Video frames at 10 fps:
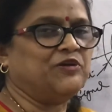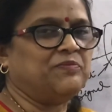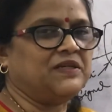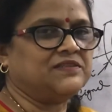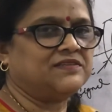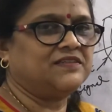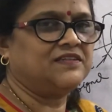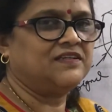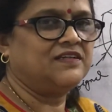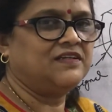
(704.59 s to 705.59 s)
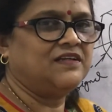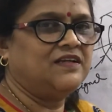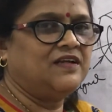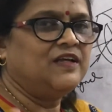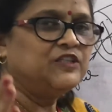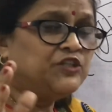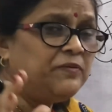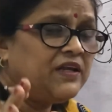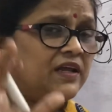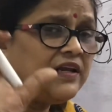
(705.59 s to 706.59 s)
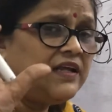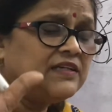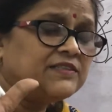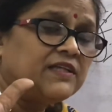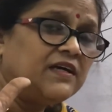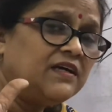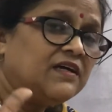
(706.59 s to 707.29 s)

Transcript: place. Similarly is the